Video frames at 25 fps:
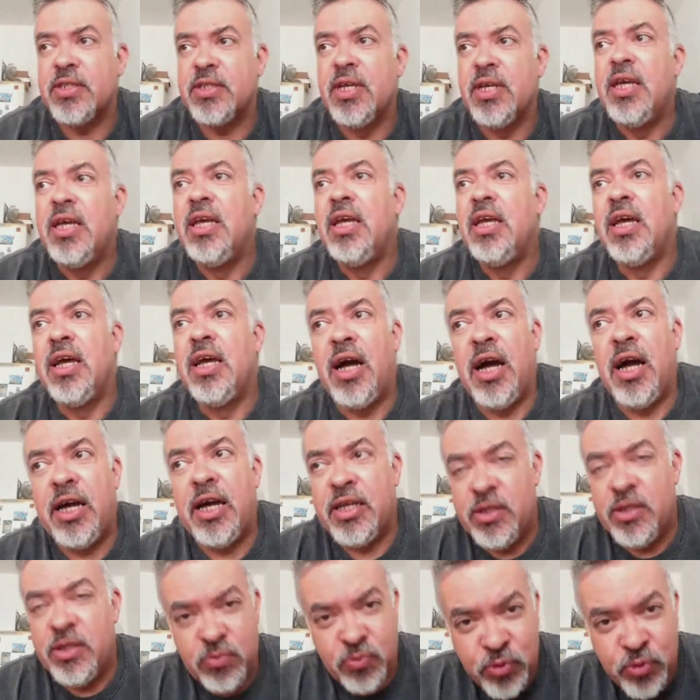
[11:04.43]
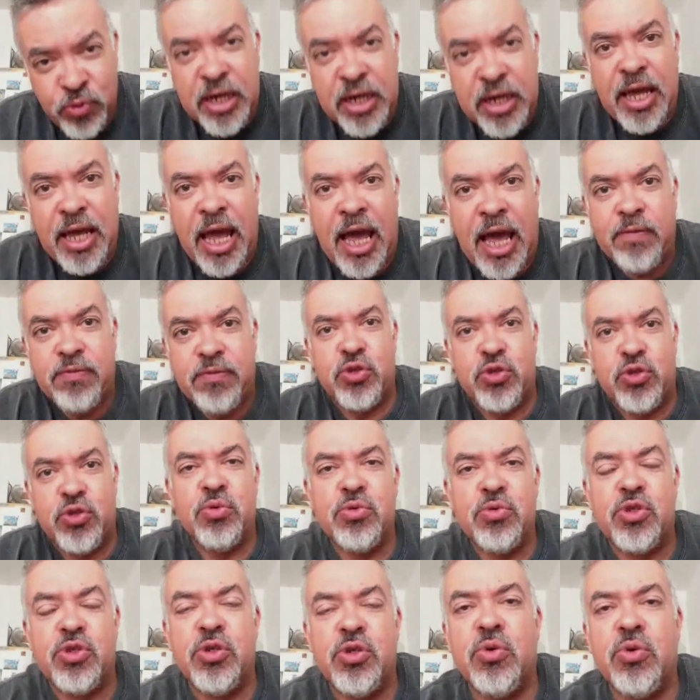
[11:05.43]
I really have to
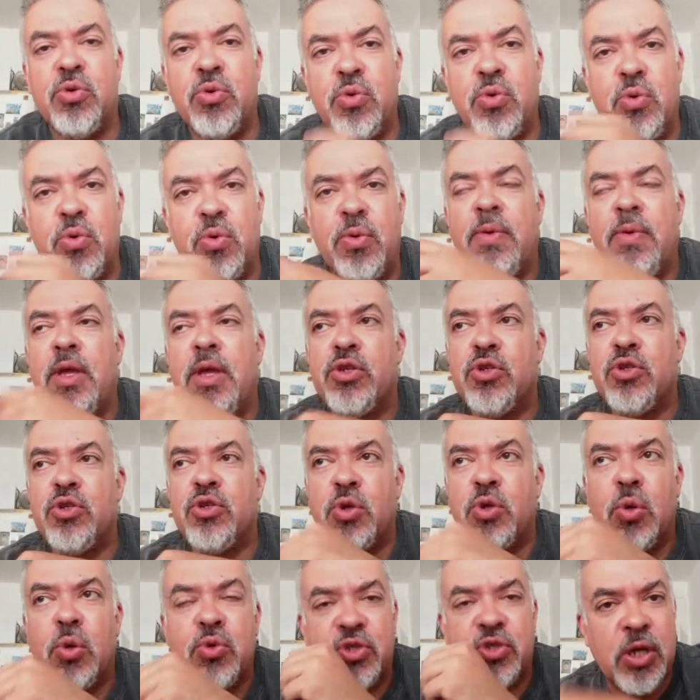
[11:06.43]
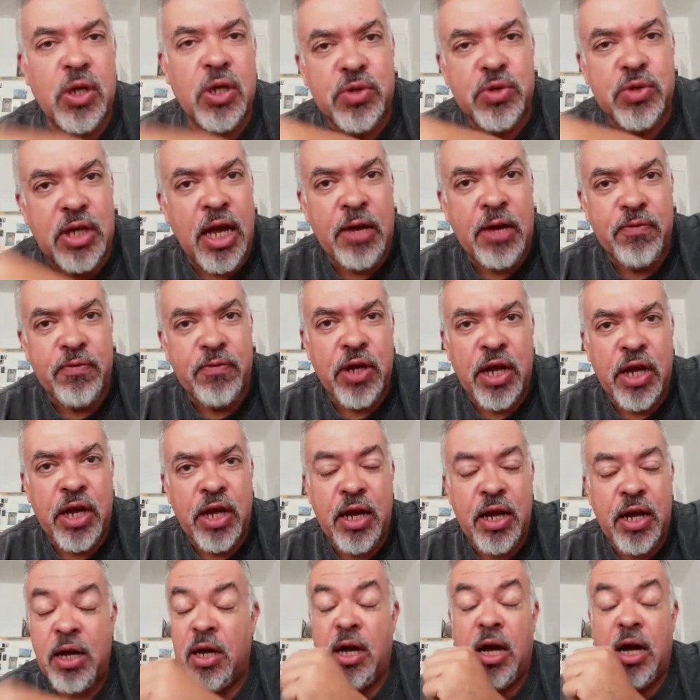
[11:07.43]
to to consult every uh,
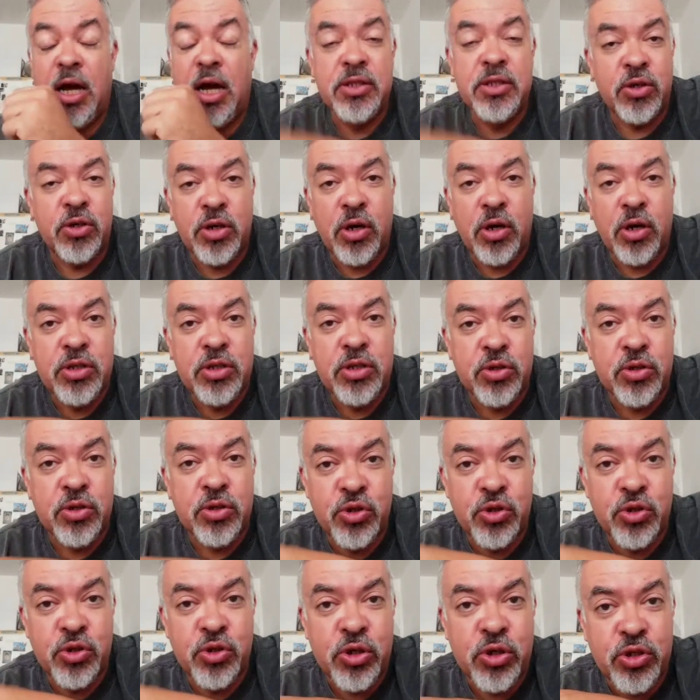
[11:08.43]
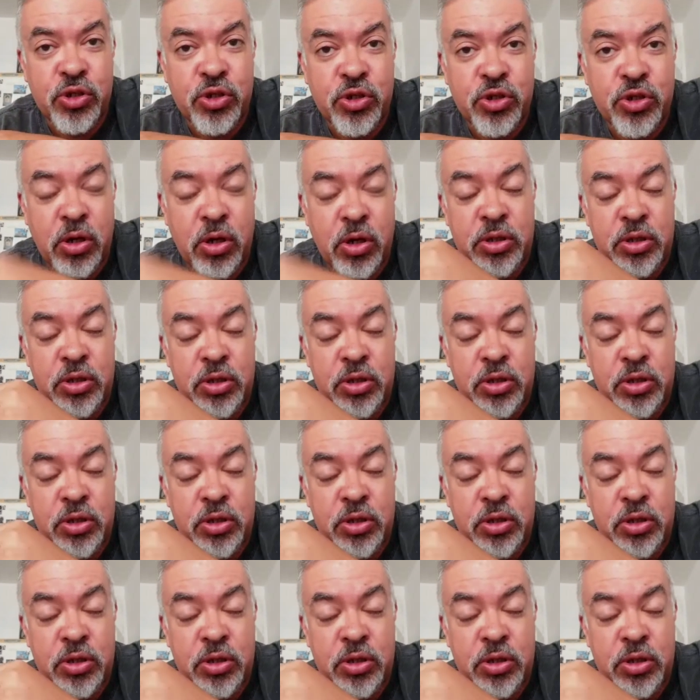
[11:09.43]
other other shorts or other